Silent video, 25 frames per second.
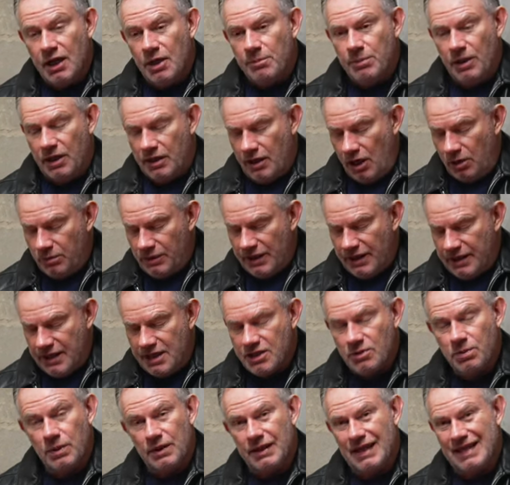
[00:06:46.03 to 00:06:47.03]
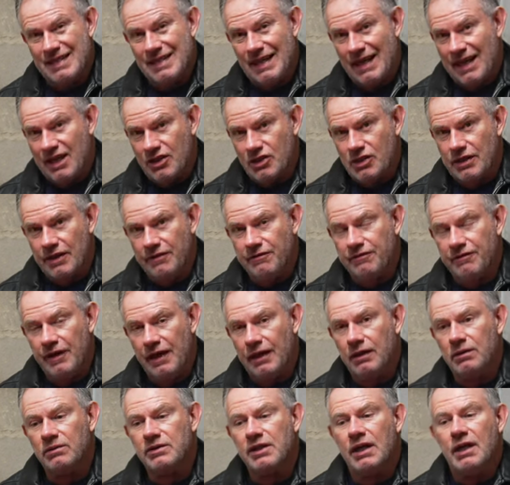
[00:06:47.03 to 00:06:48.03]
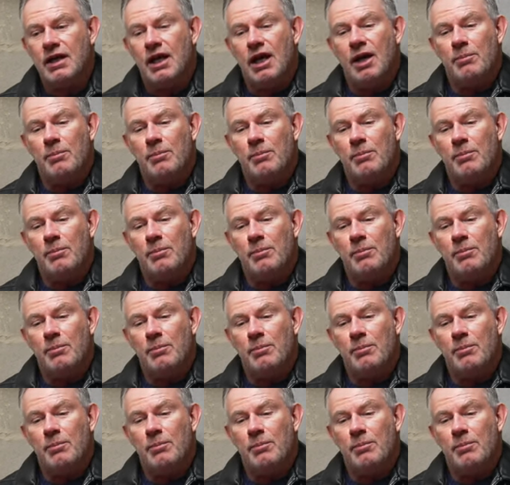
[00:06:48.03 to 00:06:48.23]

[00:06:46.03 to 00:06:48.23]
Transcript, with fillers: but only this one has actually failed.